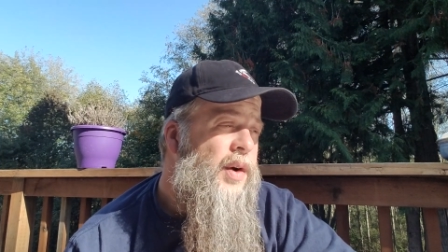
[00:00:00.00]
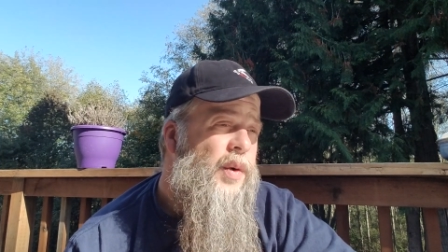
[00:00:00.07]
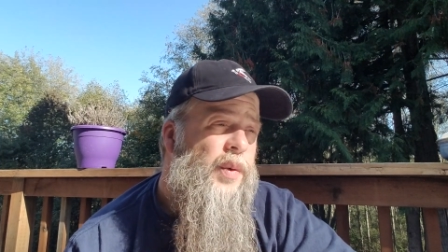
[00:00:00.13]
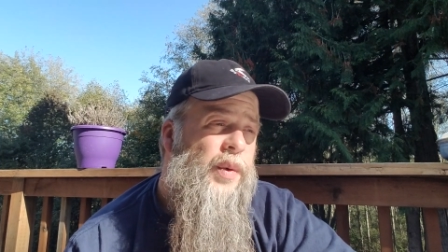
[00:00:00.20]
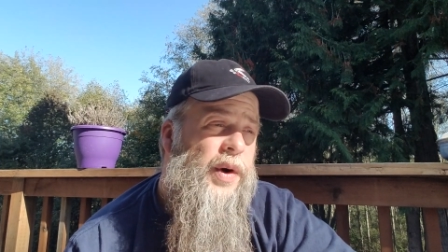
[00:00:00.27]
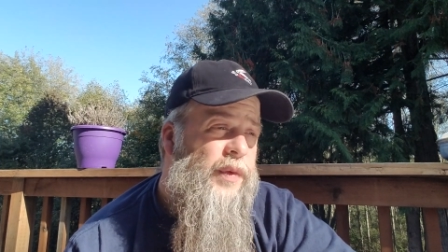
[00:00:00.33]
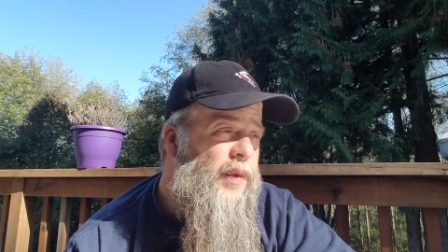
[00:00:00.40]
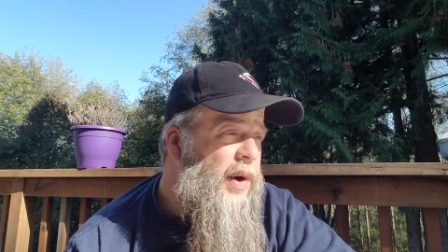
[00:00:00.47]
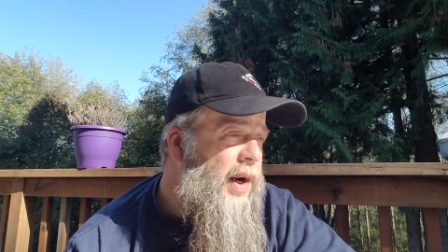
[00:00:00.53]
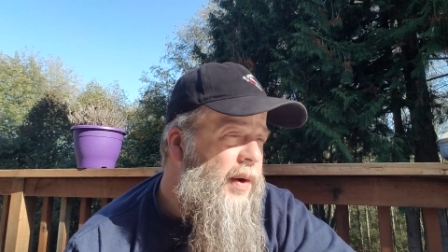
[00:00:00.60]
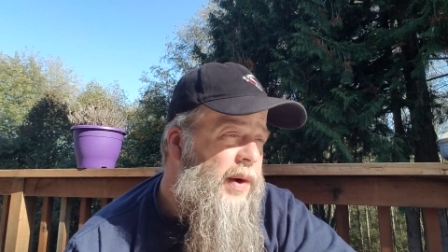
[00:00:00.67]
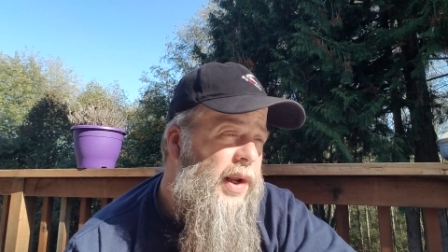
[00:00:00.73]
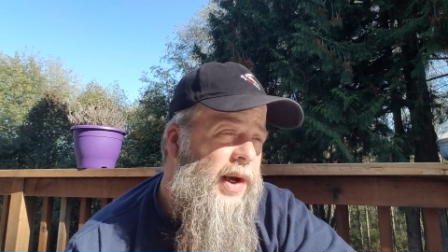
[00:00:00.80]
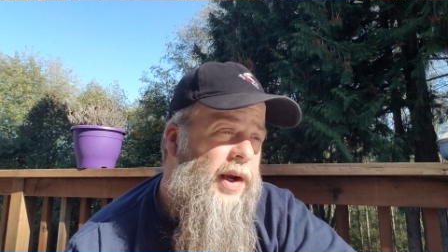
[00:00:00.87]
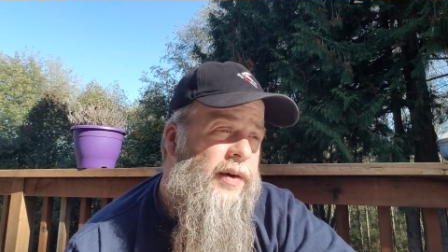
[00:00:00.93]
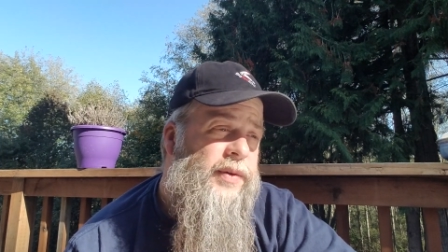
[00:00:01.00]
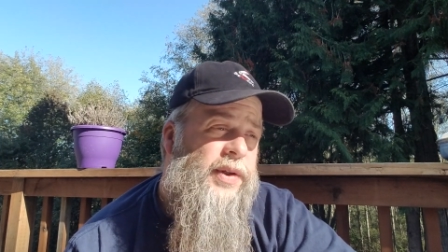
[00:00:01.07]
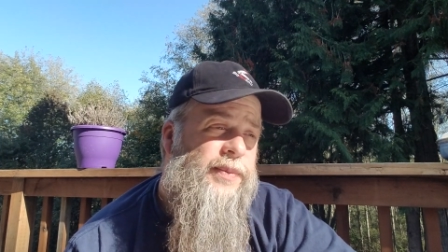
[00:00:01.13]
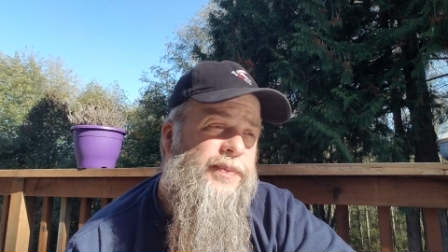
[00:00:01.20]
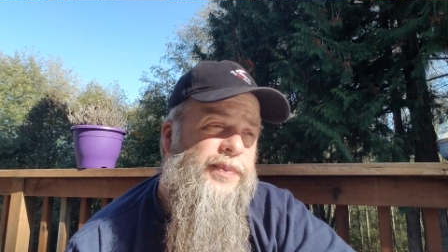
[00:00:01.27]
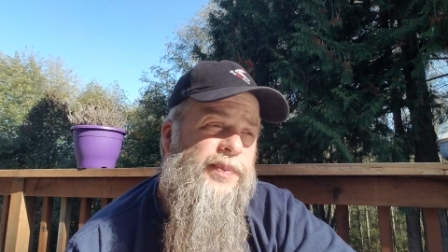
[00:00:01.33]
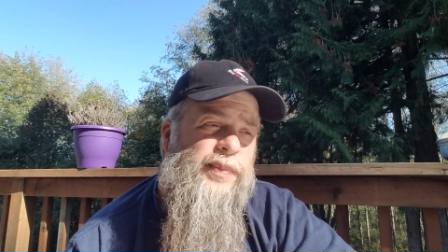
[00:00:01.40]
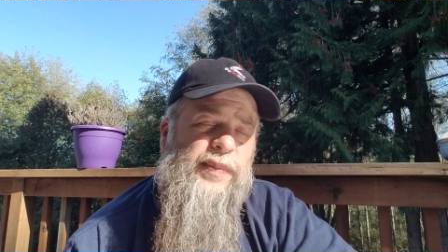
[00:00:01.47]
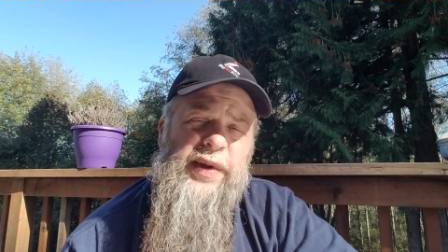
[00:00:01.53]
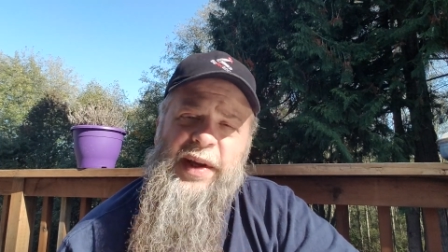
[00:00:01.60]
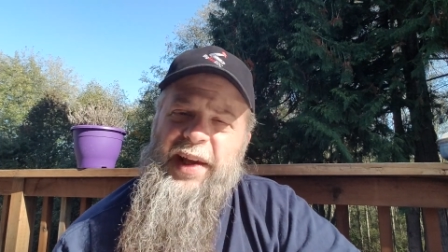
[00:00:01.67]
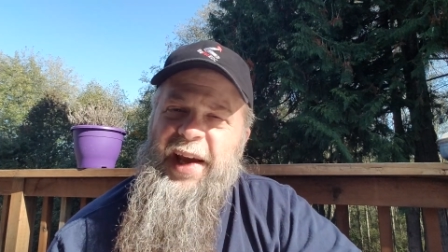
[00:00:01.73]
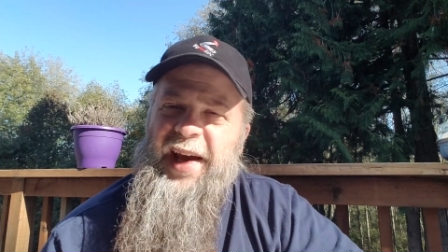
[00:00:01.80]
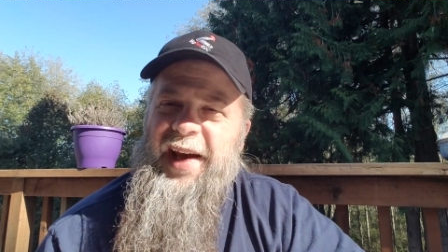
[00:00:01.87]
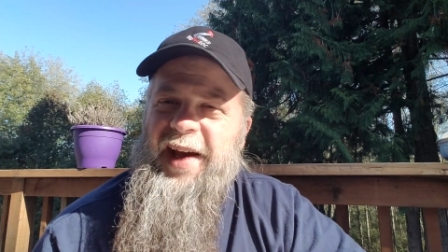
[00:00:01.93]
Rough Rider knives,
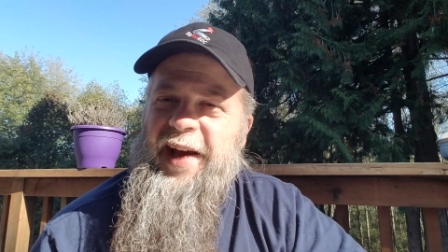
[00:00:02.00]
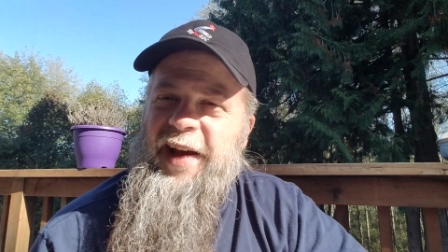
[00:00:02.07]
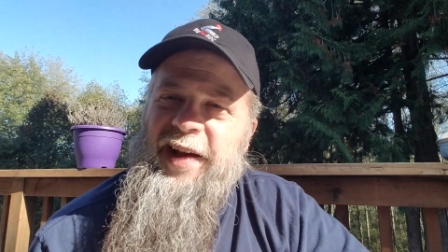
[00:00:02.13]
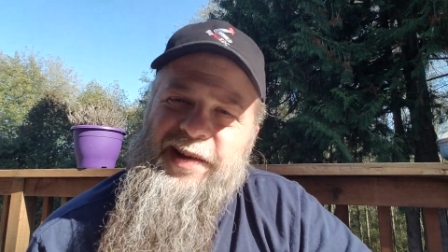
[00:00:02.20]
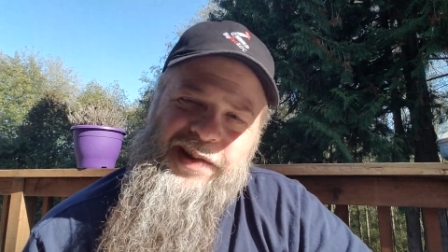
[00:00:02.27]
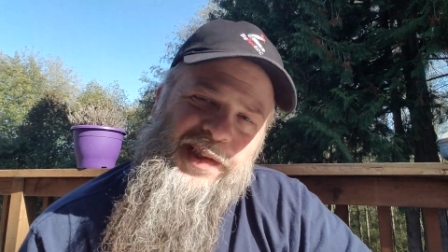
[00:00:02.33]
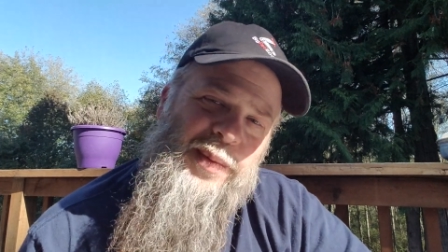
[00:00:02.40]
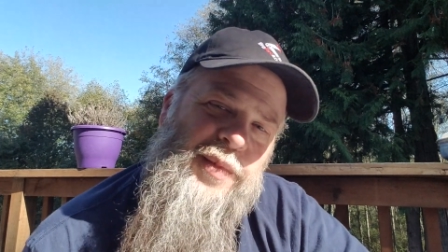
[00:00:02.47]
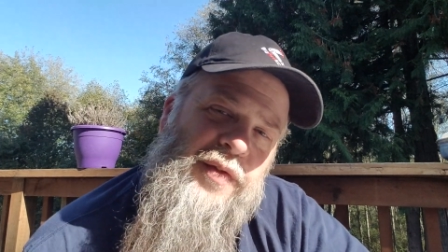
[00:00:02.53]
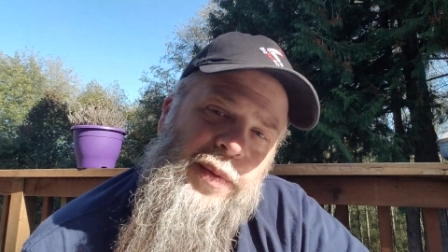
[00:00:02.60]
yeah, some of